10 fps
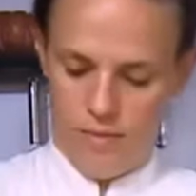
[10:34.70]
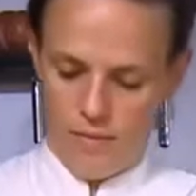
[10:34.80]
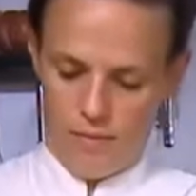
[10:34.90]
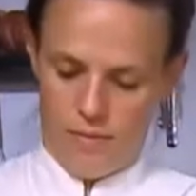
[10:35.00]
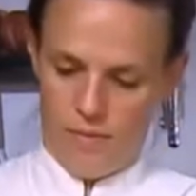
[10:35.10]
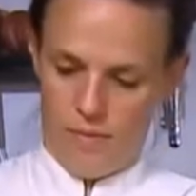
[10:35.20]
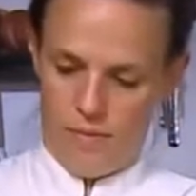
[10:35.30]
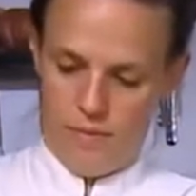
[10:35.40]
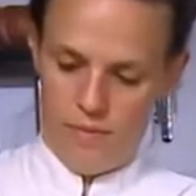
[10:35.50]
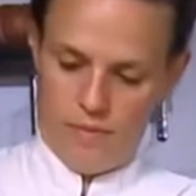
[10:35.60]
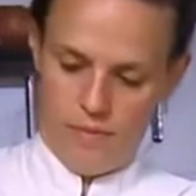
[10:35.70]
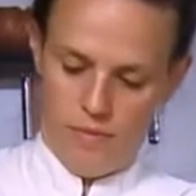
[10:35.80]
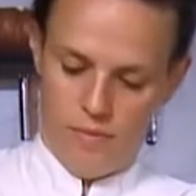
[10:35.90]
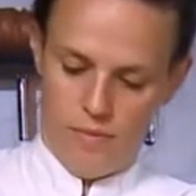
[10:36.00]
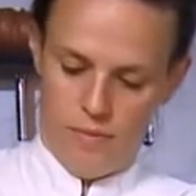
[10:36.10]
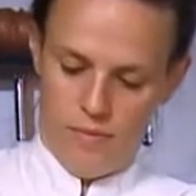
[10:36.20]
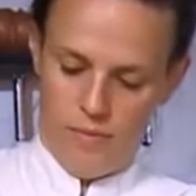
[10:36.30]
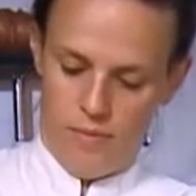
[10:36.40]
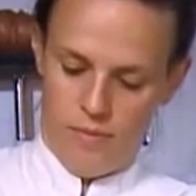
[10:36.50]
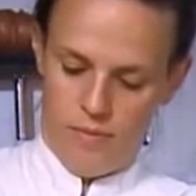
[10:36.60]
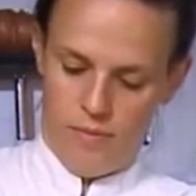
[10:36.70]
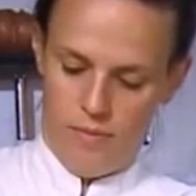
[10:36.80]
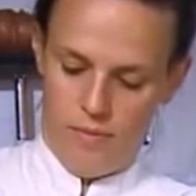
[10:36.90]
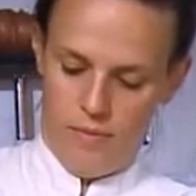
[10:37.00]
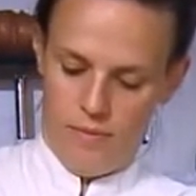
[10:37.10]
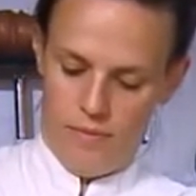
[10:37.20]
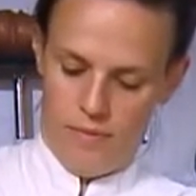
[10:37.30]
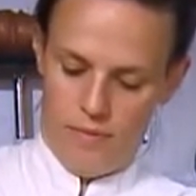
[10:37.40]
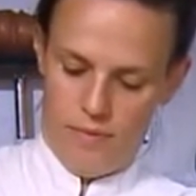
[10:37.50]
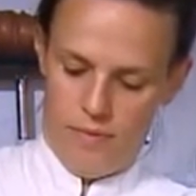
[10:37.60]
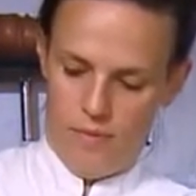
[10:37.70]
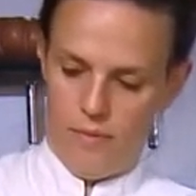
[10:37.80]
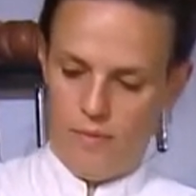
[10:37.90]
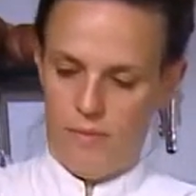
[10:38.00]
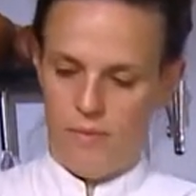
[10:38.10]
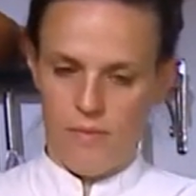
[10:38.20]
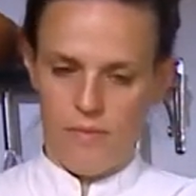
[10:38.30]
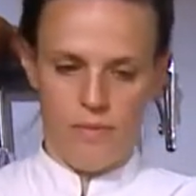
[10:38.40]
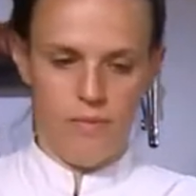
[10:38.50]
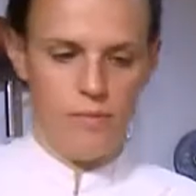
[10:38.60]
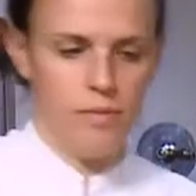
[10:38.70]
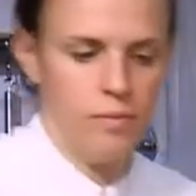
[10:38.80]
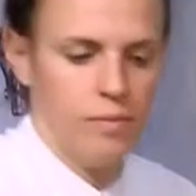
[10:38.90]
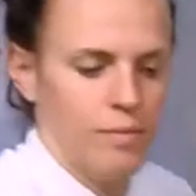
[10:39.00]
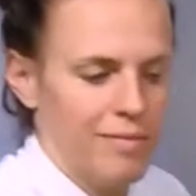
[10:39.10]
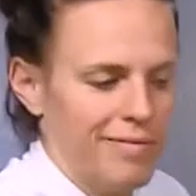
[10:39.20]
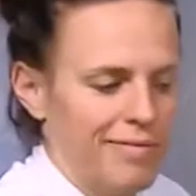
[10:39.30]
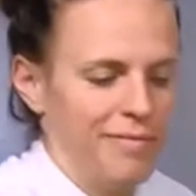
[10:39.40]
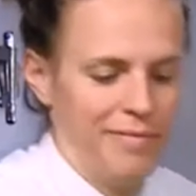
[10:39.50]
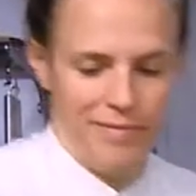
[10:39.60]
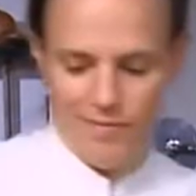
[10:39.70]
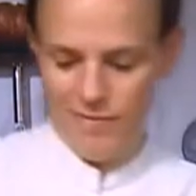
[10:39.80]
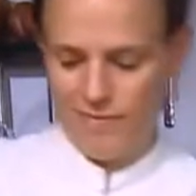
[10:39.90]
(not speaking)